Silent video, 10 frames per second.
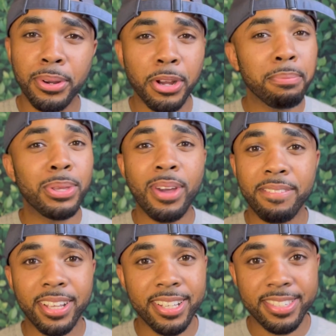don't mean you have
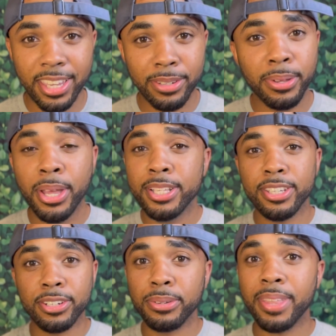to continue to
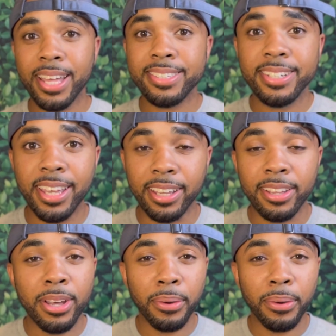do that today.